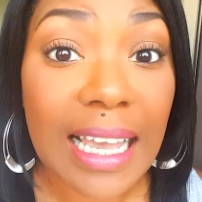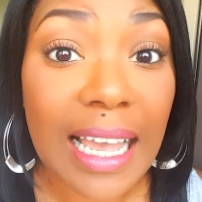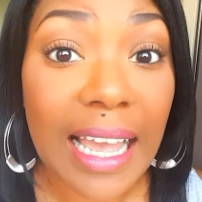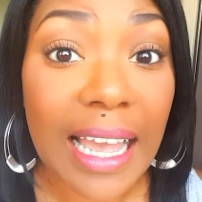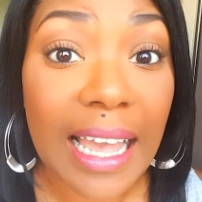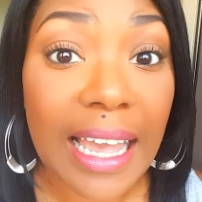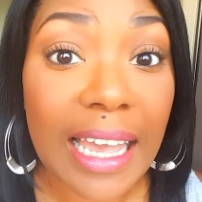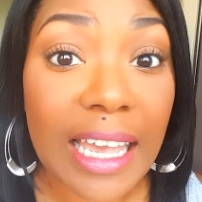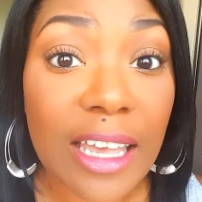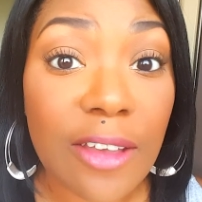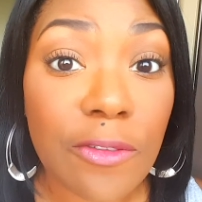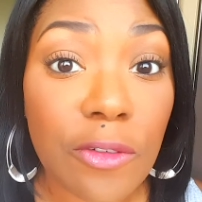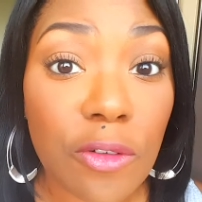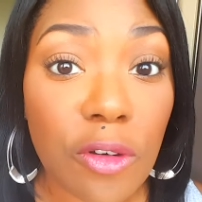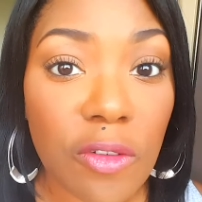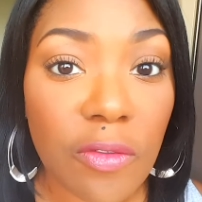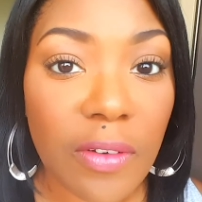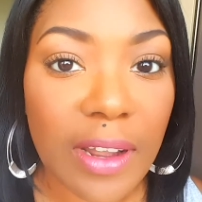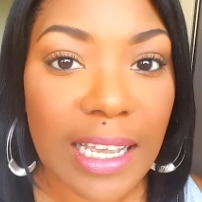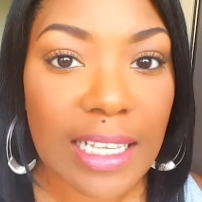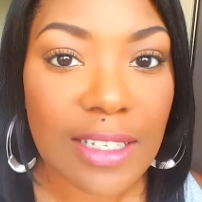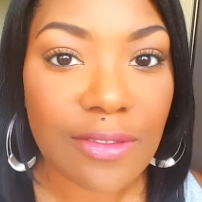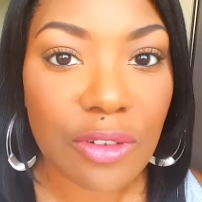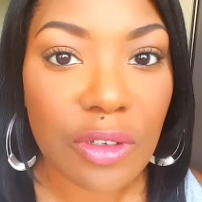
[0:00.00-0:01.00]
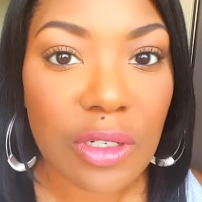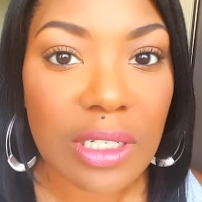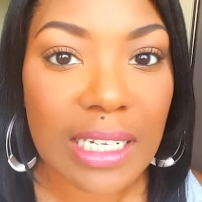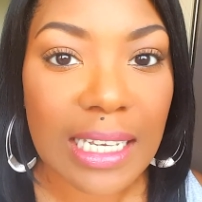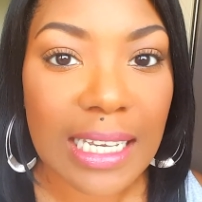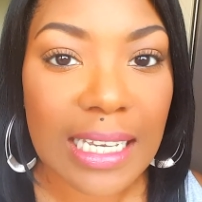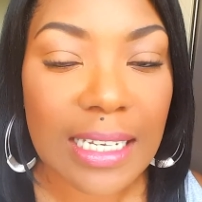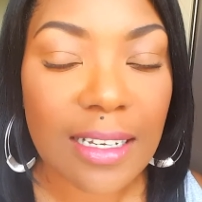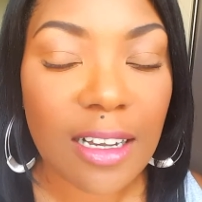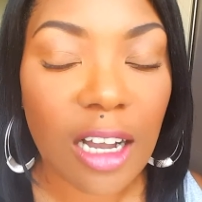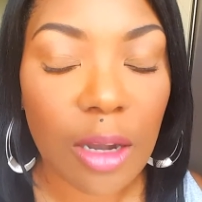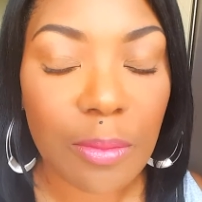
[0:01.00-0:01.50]
a full face
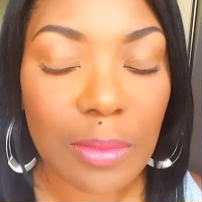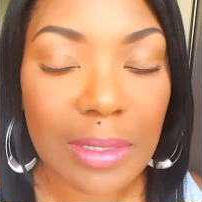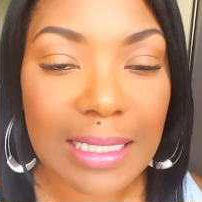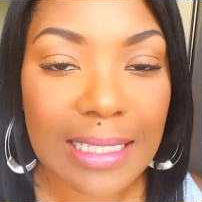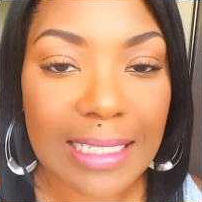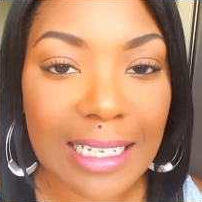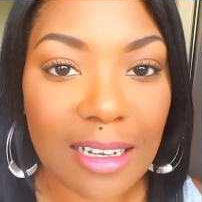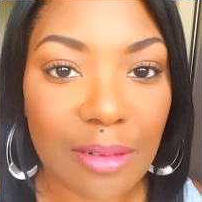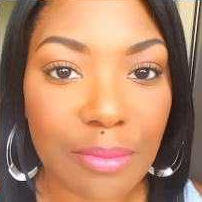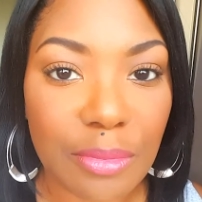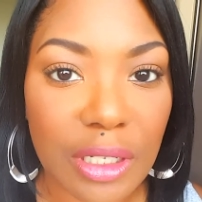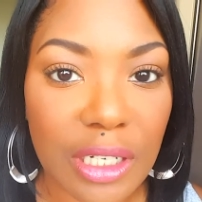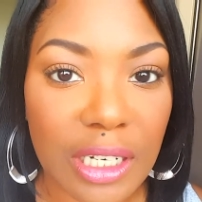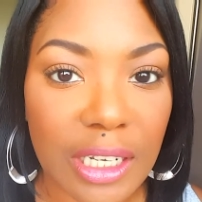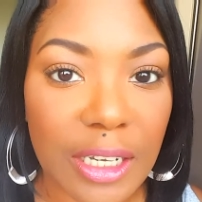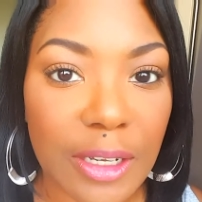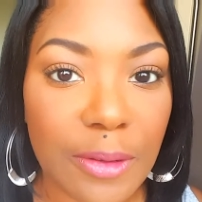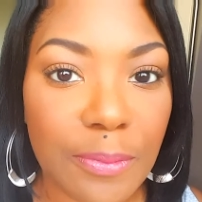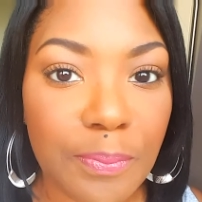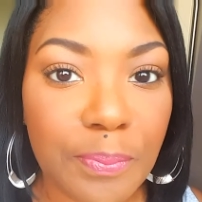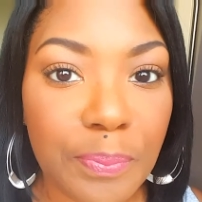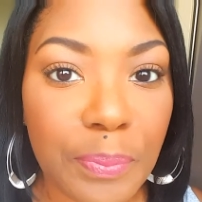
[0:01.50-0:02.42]
routine, comment down below.